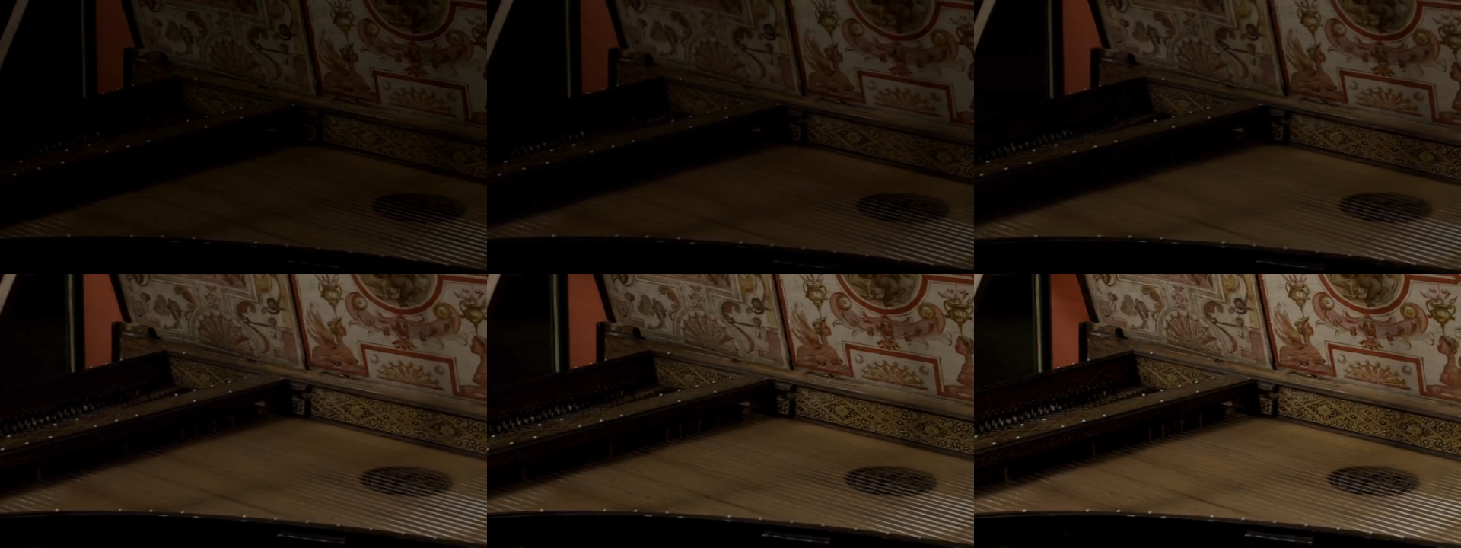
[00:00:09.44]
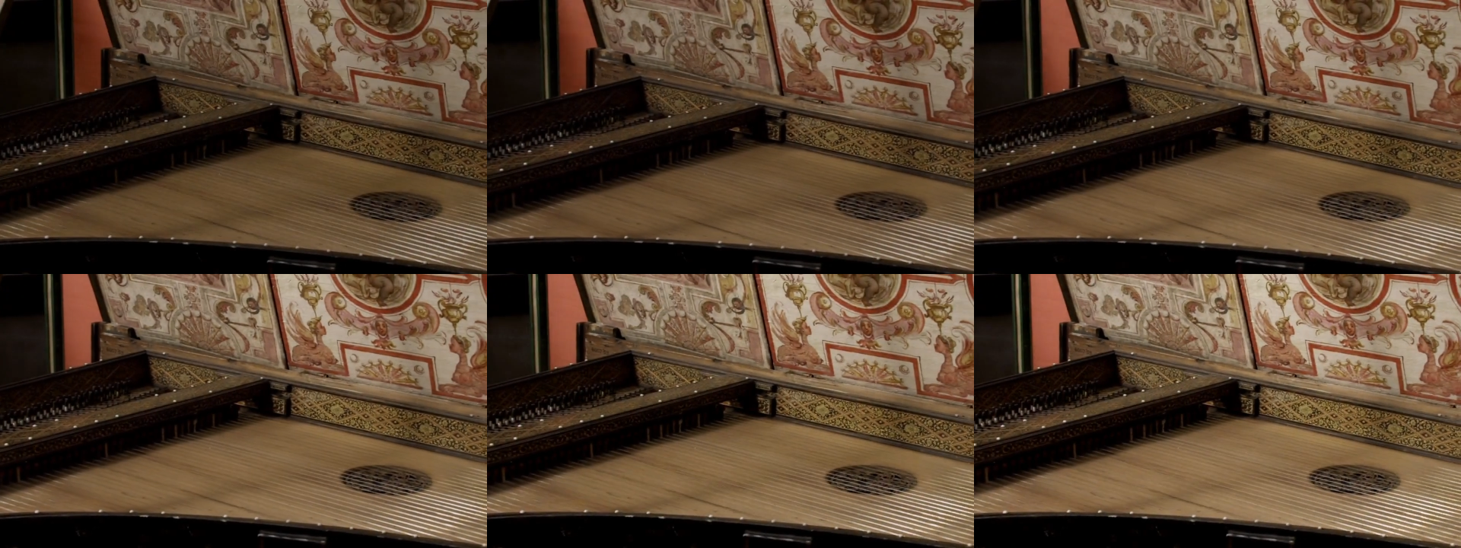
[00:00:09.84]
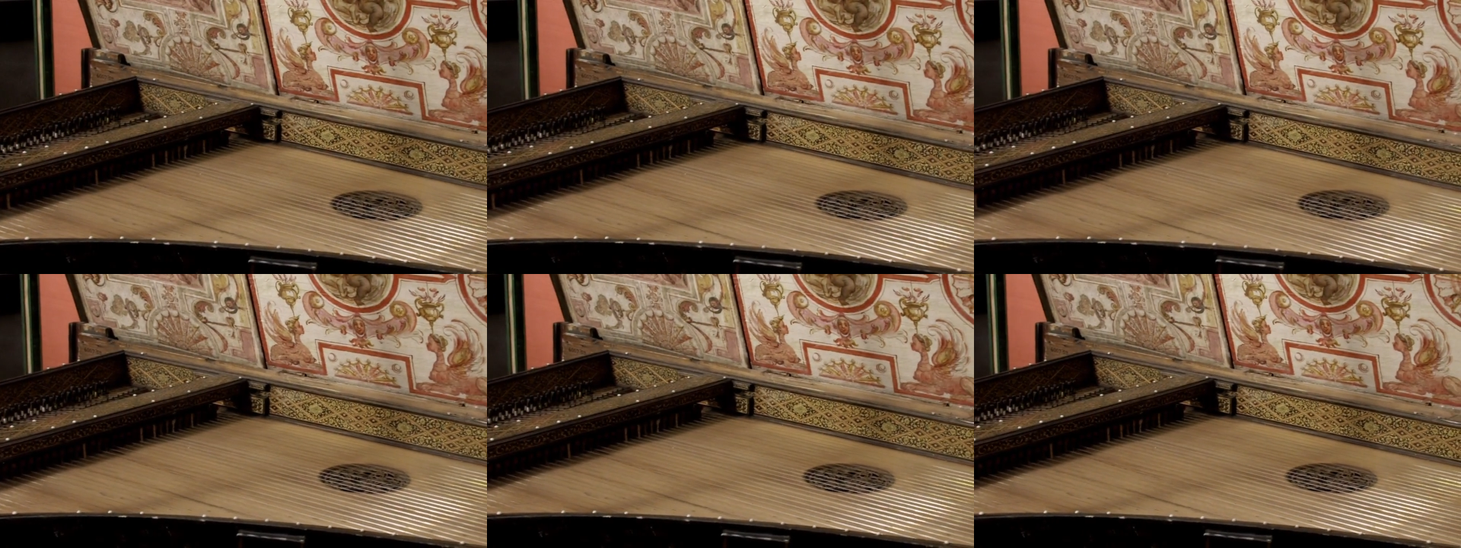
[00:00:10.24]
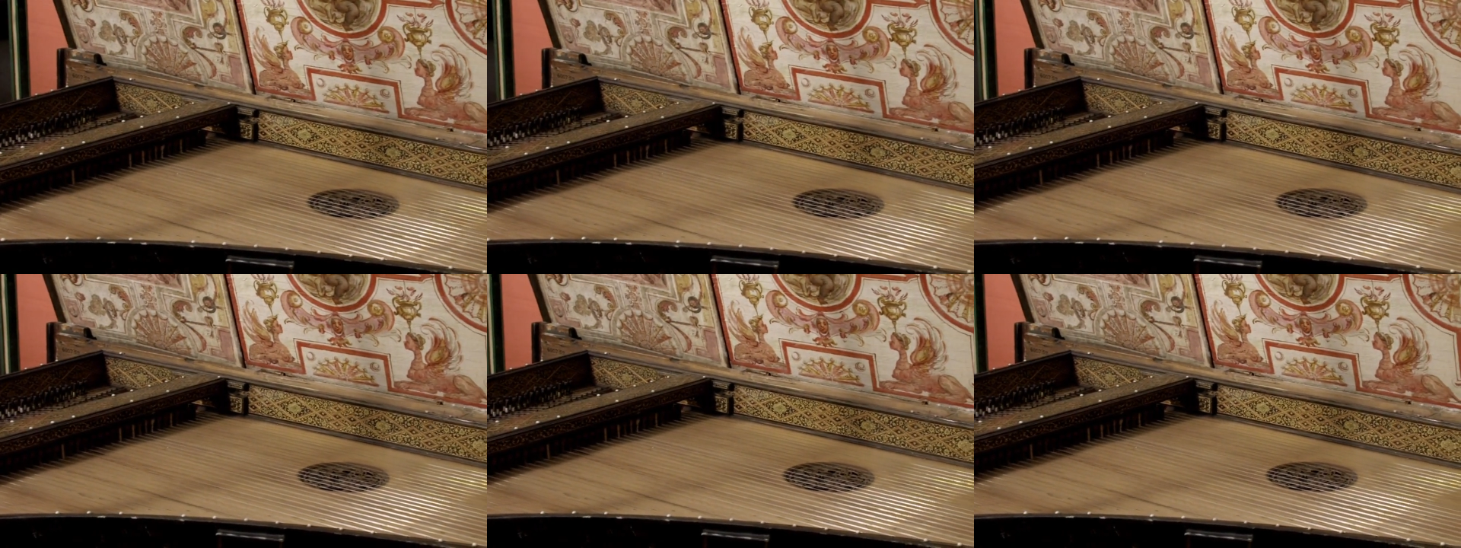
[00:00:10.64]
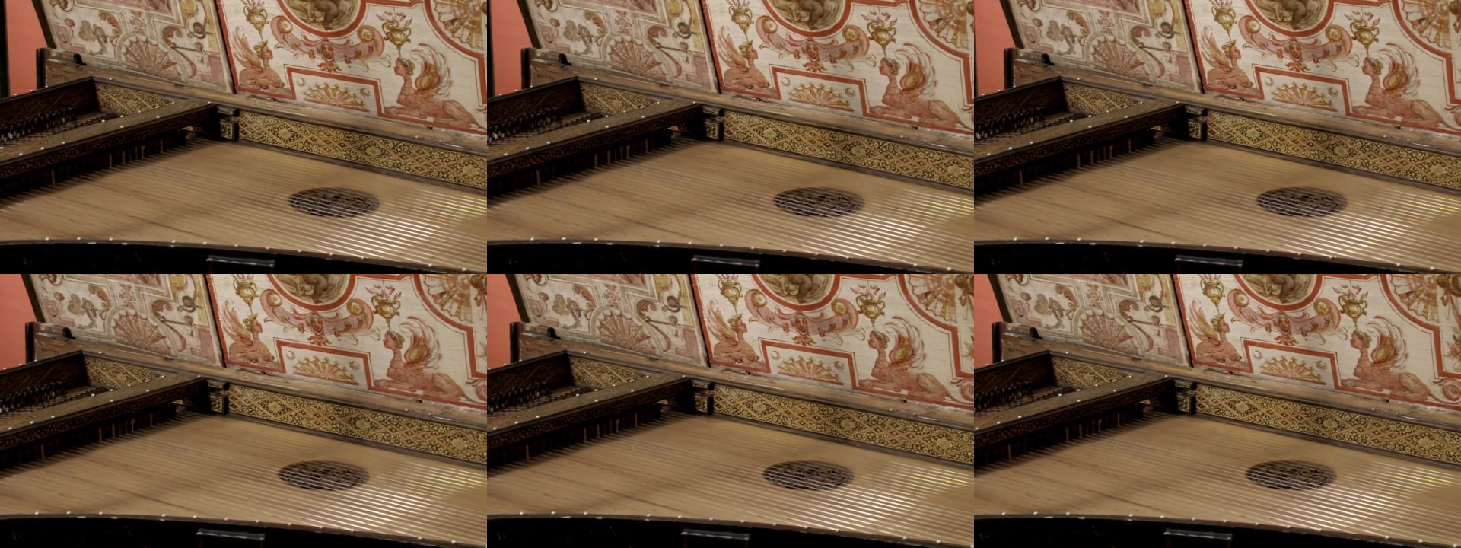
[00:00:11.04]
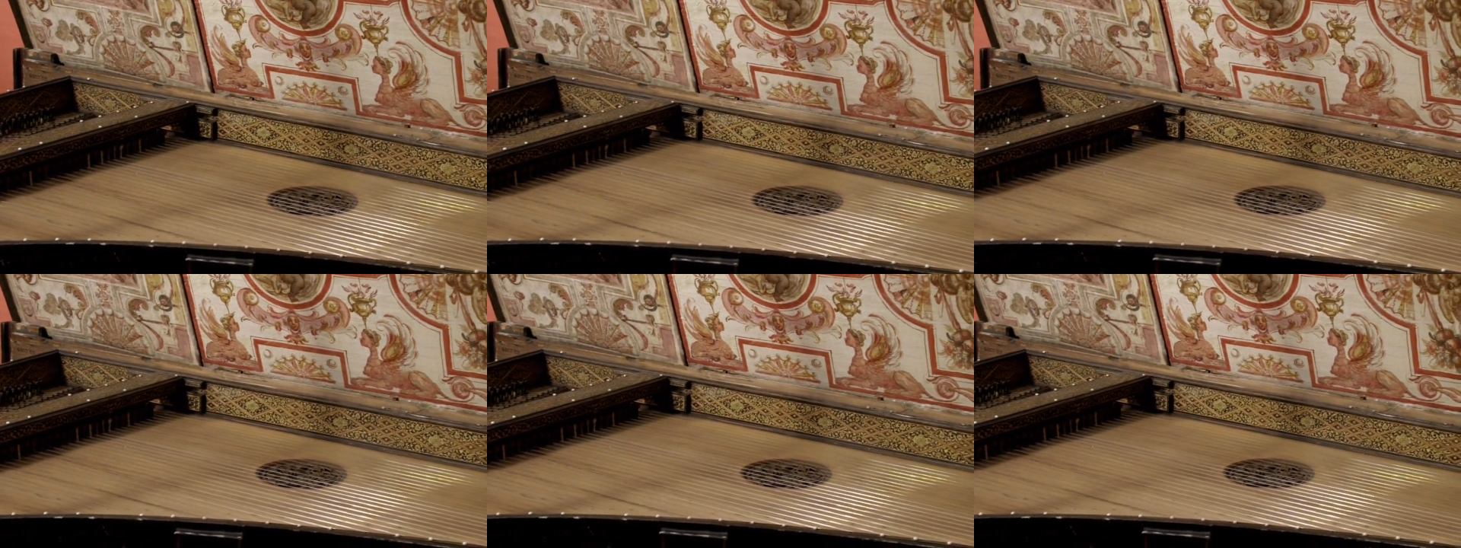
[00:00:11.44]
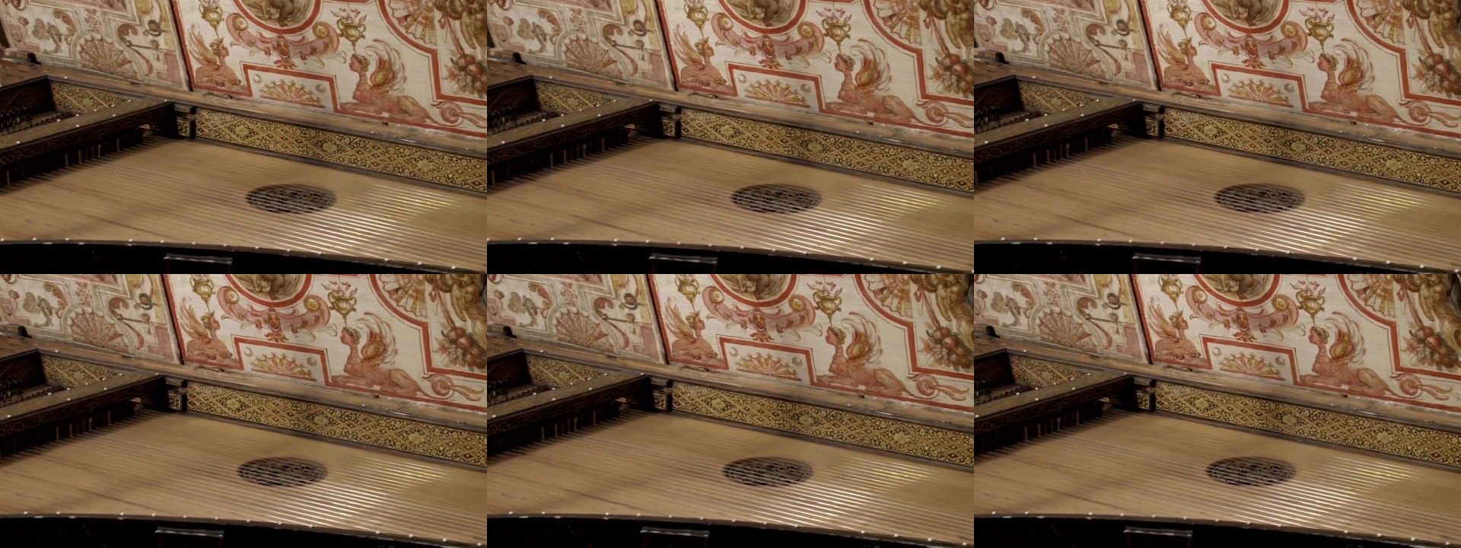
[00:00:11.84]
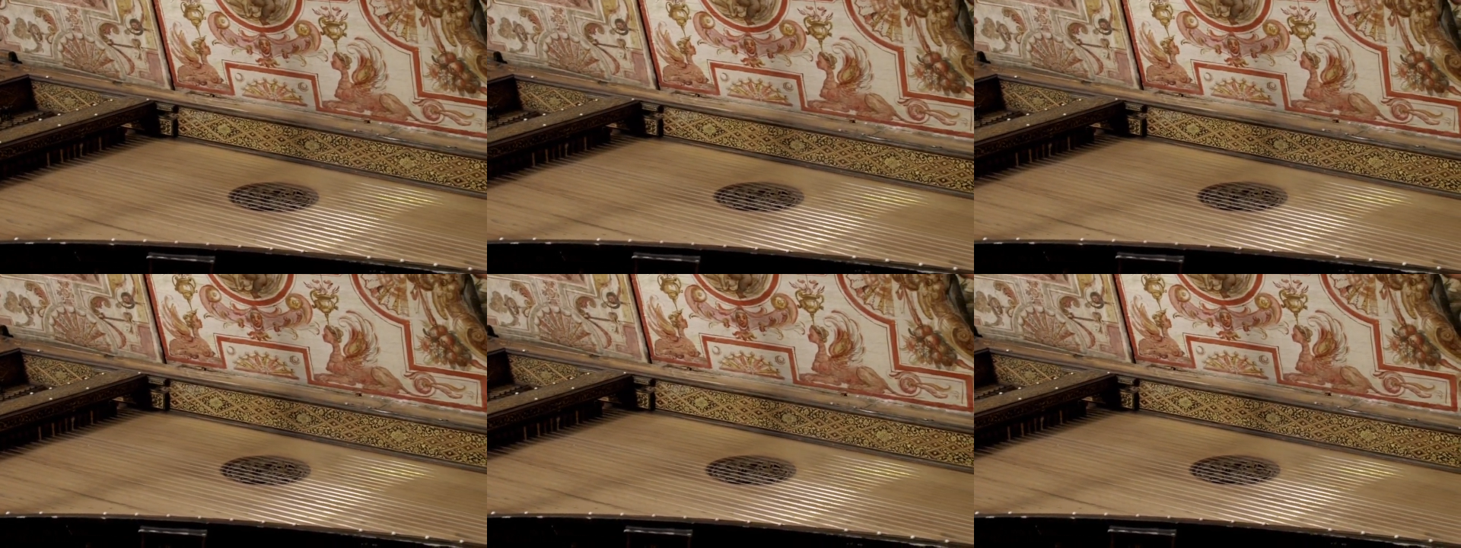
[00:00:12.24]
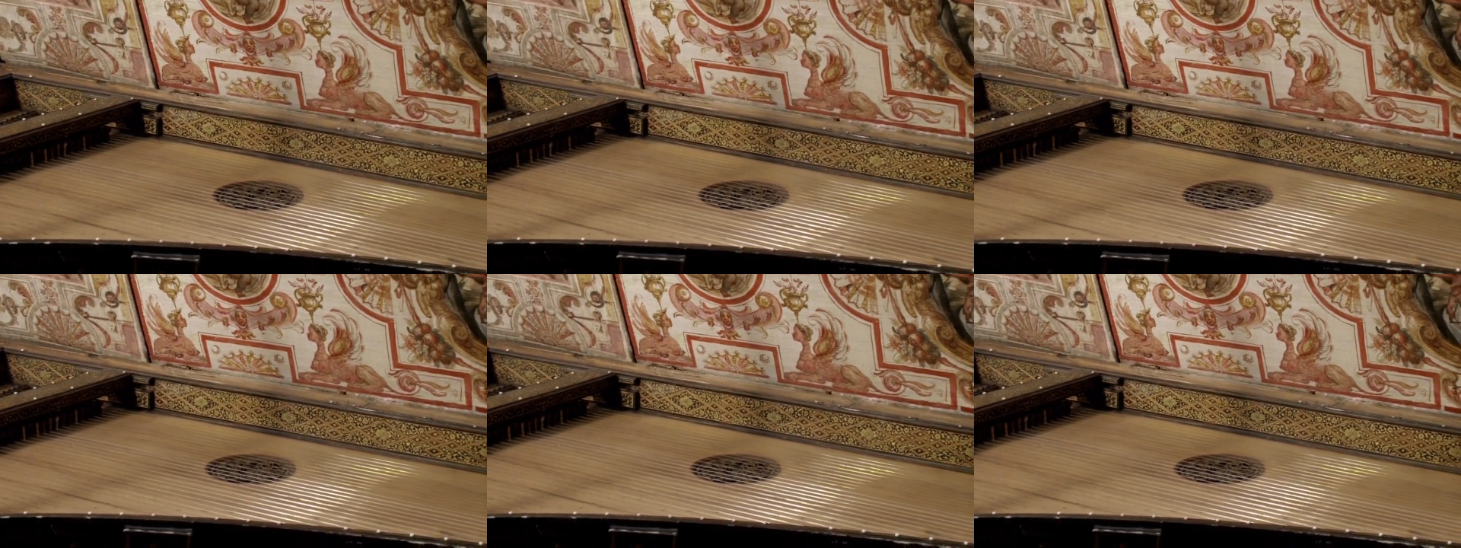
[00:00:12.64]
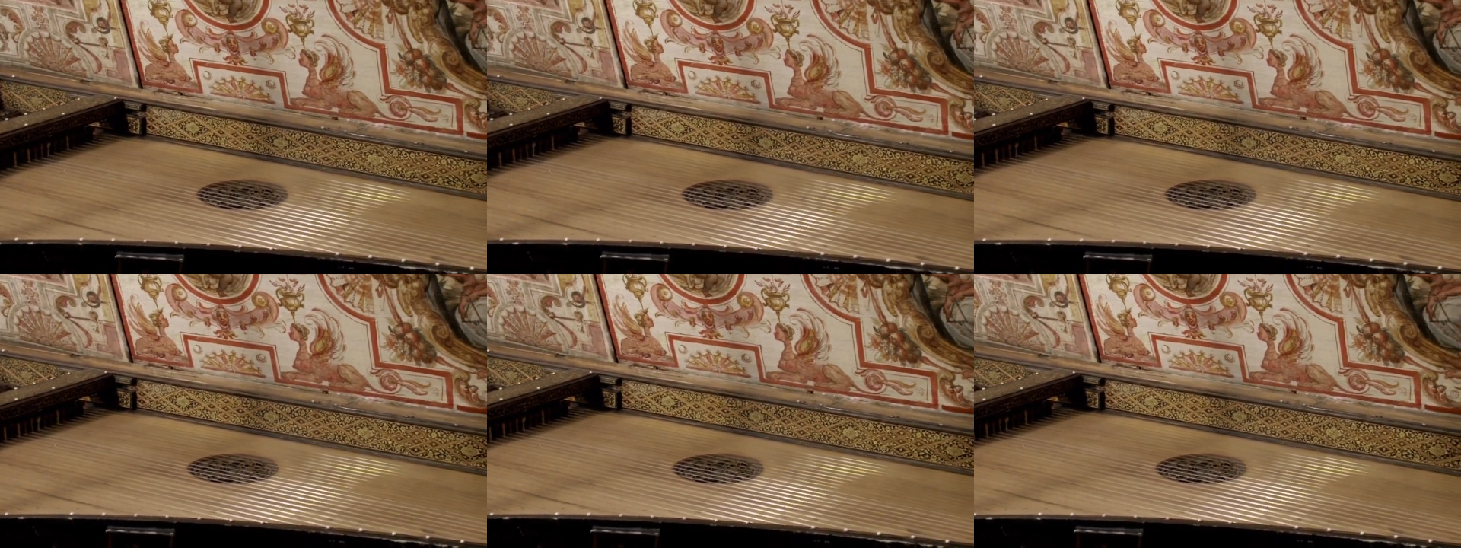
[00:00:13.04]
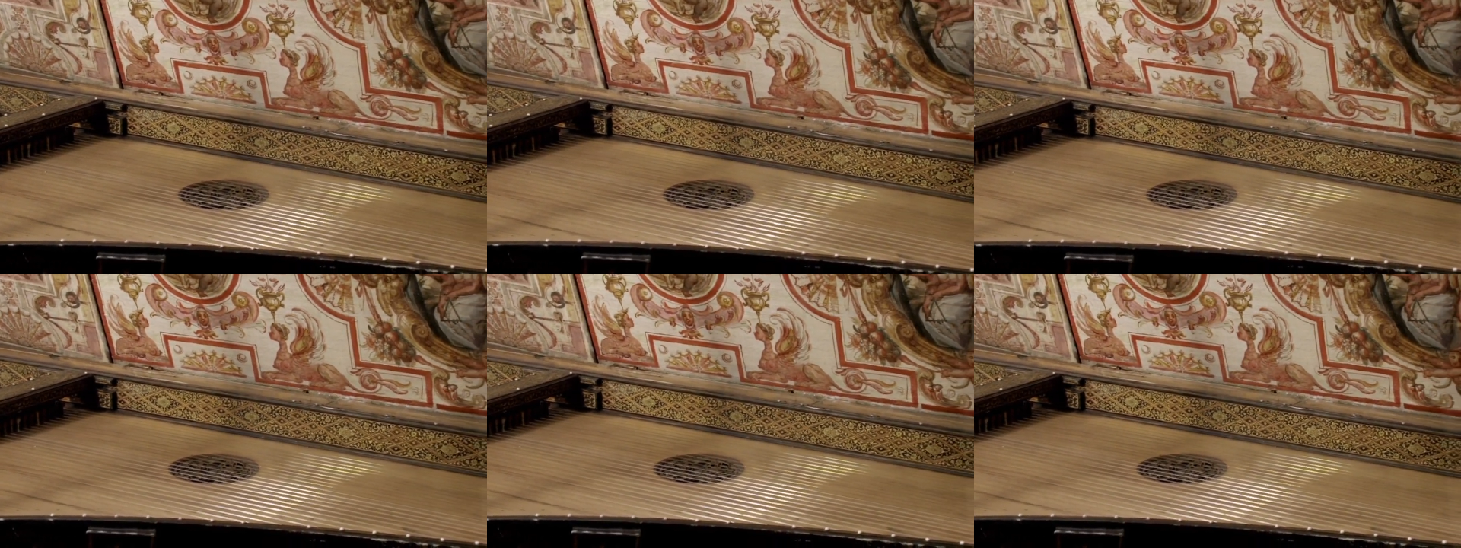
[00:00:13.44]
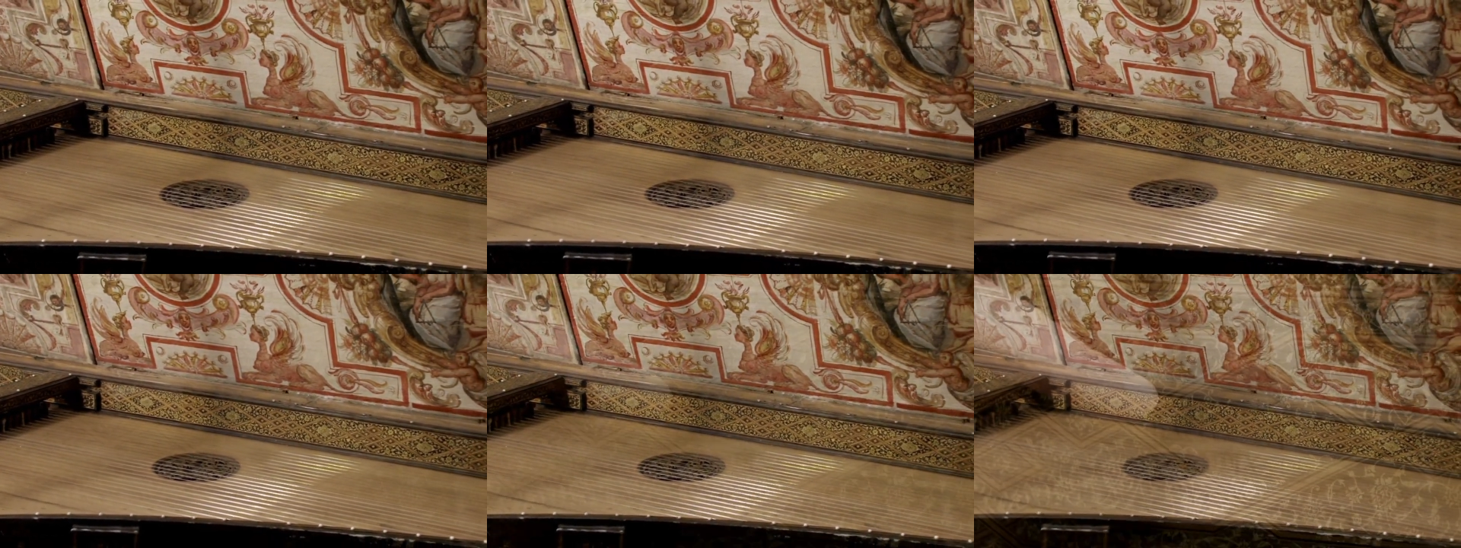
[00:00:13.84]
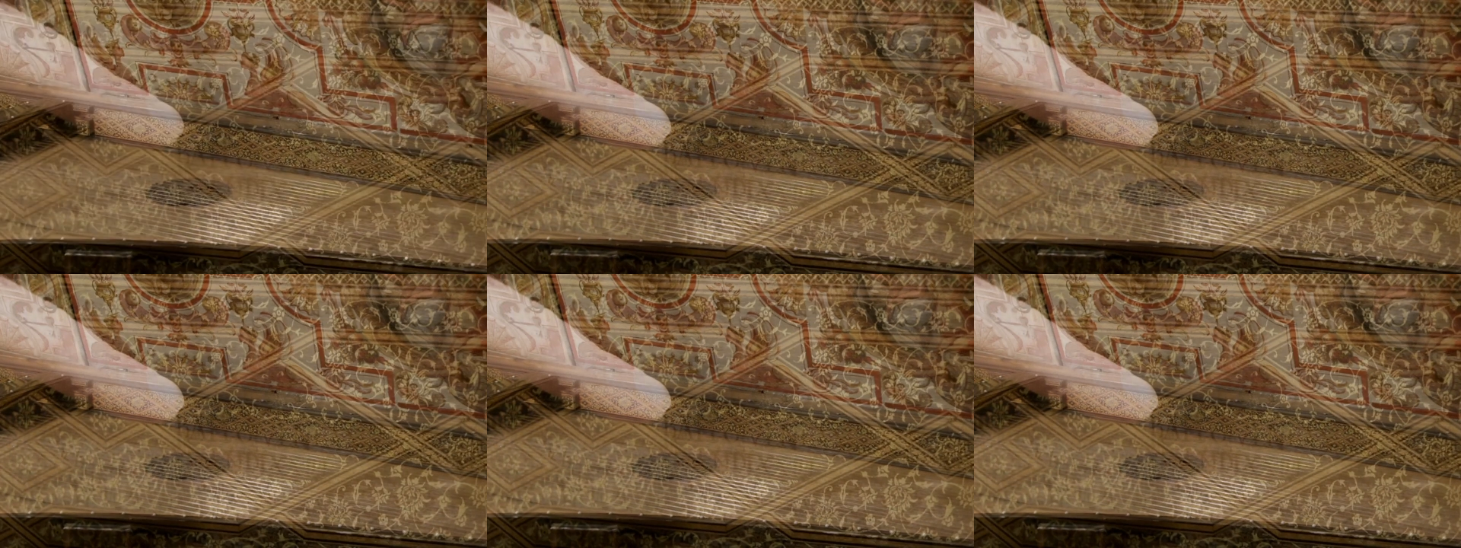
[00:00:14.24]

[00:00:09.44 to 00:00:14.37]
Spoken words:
Nobody's mouth can be seen.